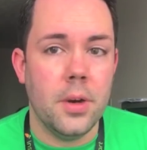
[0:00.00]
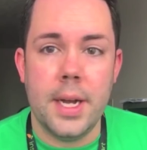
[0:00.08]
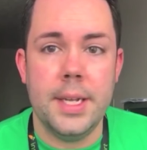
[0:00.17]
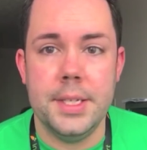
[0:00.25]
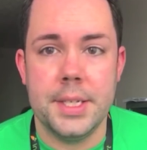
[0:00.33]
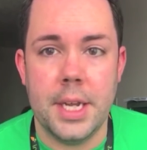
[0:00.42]
go
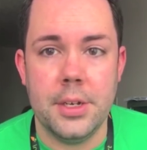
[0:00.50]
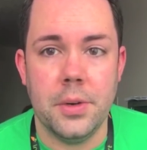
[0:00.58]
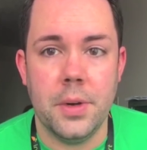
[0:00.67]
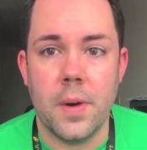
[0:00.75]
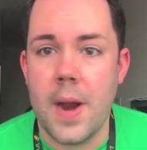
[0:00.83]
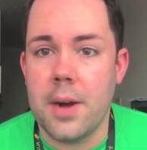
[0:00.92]
ahead and schedule
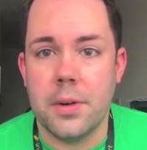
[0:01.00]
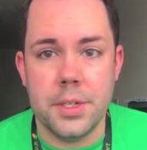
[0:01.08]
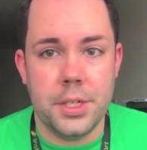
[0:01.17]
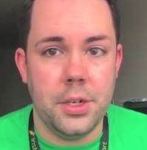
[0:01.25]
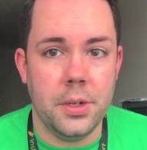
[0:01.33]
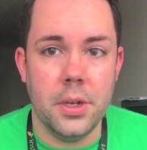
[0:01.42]
your hours,
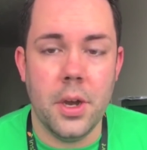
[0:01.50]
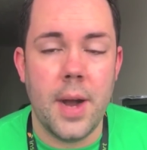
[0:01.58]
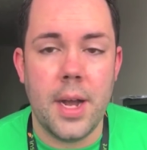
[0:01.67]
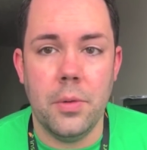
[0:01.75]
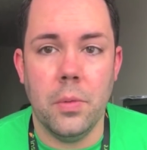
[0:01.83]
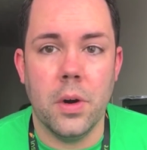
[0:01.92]
and you can go
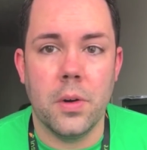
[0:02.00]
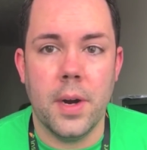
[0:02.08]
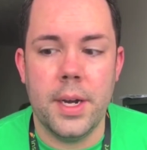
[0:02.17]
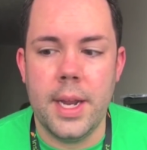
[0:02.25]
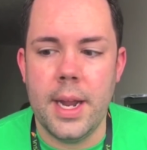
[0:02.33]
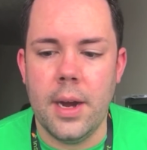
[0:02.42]
out and work
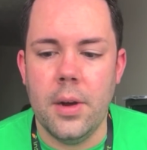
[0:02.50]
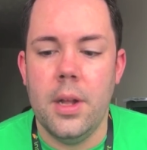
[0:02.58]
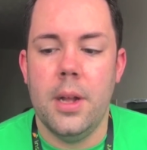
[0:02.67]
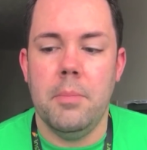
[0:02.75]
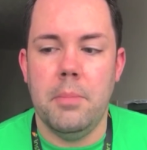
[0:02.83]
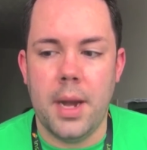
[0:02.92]
right now.
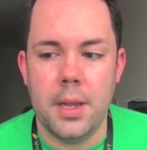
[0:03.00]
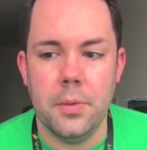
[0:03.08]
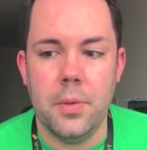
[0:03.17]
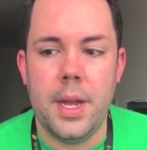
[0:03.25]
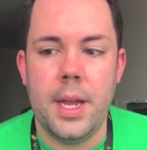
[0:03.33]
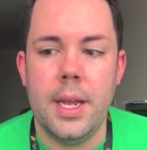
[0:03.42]
By the
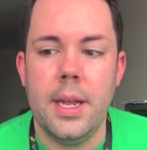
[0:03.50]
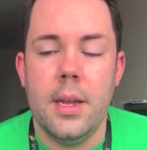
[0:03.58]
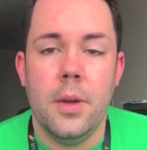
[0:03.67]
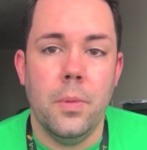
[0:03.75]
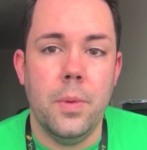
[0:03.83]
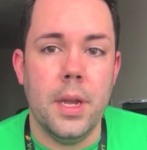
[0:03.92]
way,
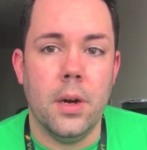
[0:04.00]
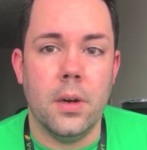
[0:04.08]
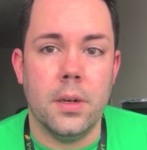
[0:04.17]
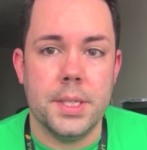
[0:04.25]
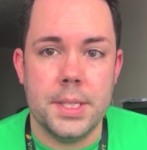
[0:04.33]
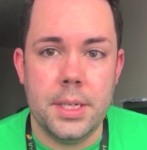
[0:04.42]
we
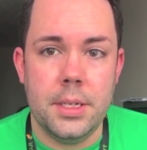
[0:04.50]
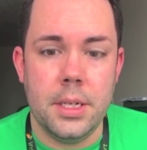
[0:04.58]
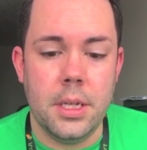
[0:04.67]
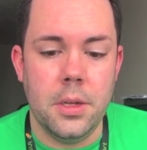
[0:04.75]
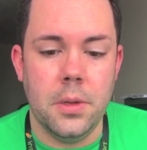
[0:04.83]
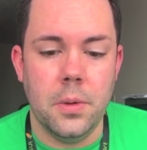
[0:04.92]
are
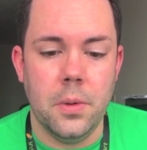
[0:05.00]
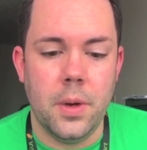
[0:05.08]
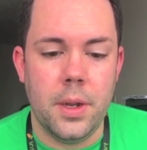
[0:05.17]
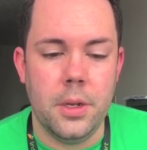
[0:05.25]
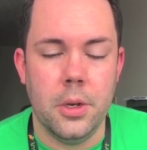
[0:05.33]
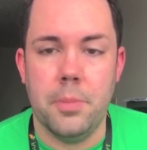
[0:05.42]
sending you
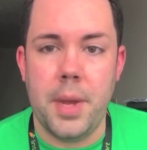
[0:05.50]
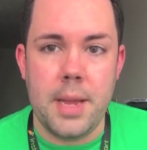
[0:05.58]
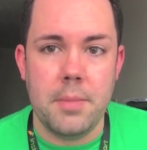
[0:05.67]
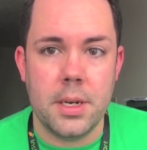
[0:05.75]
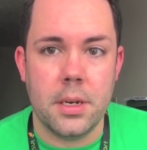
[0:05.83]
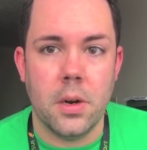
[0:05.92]
your
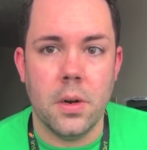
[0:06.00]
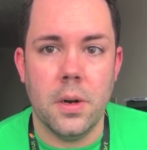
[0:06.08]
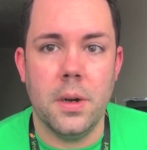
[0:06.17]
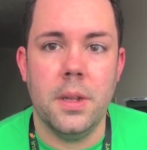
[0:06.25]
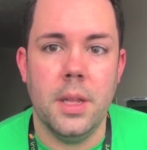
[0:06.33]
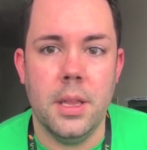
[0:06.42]
payment
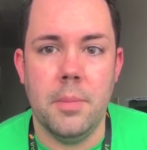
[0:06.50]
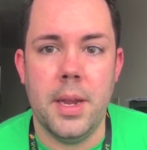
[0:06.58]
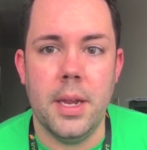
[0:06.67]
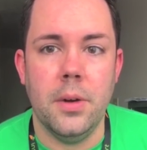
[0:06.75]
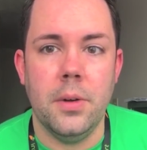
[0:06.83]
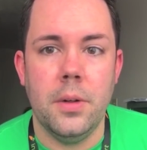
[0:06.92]
card in the
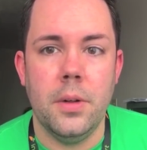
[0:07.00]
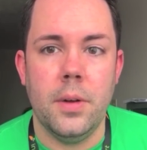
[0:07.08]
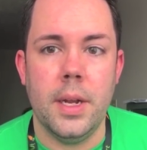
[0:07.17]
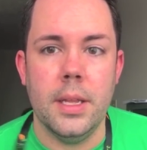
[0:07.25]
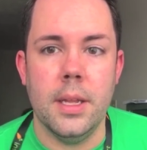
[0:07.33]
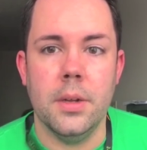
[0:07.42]
mail,
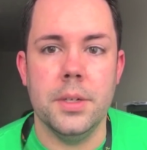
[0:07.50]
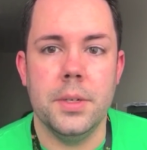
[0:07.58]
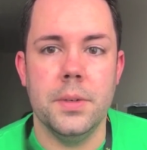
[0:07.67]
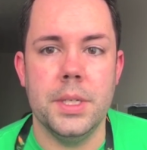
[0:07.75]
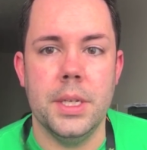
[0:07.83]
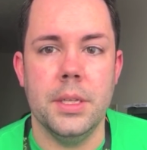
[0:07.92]
and they
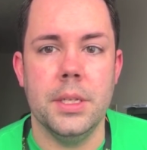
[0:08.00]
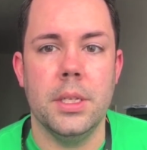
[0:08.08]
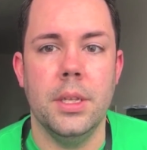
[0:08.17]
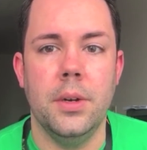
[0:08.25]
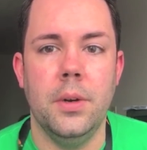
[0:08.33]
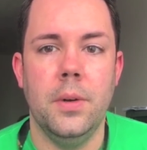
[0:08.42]
also sent this
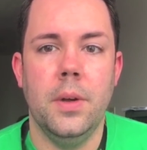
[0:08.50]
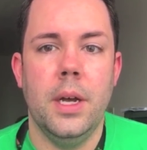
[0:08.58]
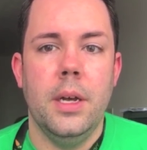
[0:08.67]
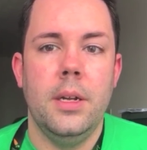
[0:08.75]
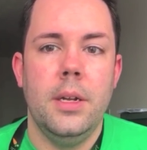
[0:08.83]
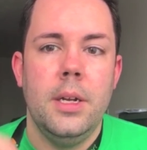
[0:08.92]

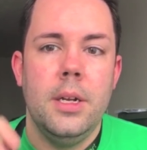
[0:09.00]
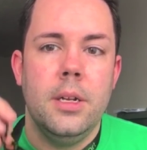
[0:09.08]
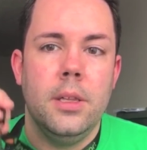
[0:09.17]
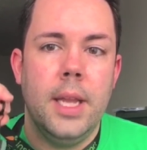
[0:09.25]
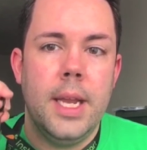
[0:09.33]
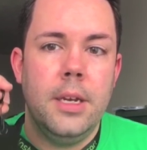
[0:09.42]
little
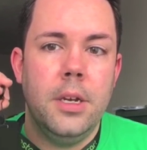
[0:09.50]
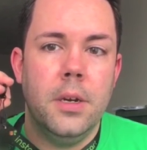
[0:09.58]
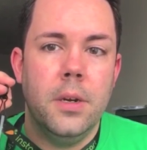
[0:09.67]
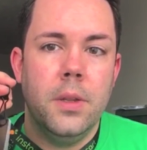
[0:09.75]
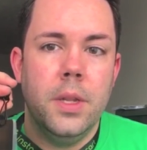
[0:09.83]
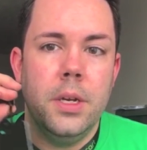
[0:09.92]

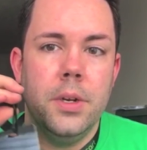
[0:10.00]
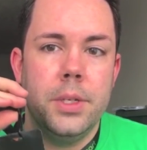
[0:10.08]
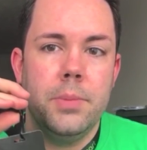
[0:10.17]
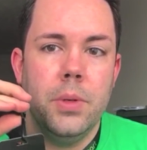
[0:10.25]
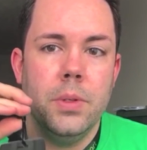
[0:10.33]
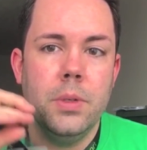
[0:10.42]
lanyard that you're
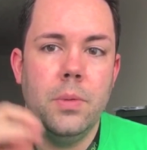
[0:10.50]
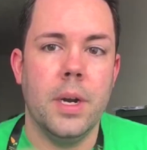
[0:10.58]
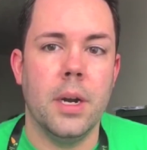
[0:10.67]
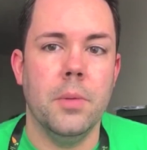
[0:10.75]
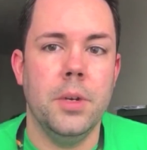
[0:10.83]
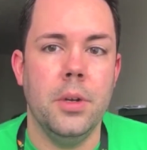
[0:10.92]
supposed to
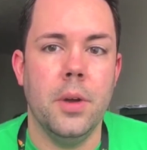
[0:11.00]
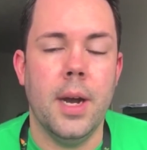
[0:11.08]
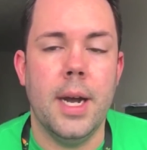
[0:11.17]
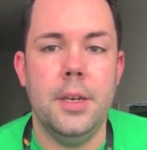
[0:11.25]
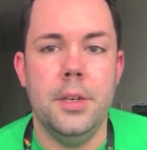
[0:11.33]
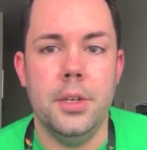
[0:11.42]
wear when you go
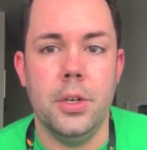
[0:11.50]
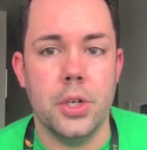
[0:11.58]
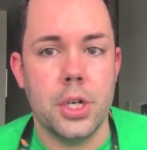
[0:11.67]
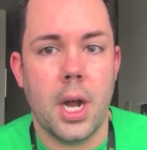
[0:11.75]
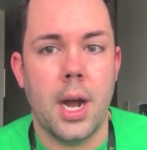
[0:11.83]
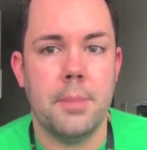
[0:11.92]
out and do your
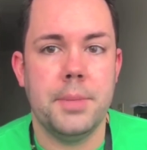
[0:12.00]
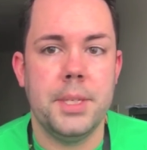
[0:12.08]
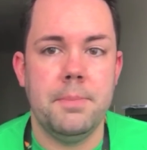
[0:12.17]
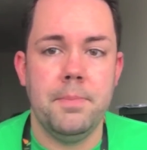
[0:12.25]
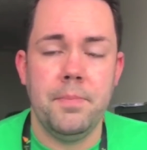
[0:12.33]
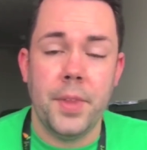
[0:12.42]
shops.
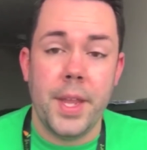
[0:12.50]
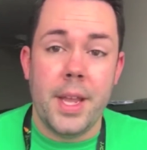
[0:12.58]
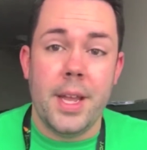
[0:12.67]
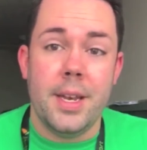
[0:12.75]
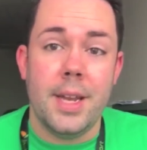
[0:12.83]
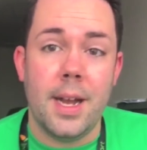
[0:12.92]

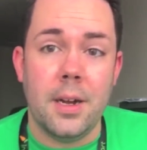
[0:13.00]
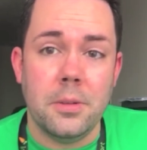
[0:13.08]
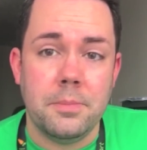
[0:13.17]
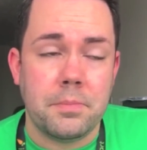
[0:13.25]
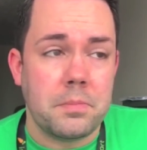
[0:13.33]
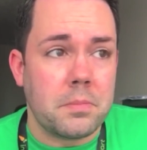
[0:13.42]
Now,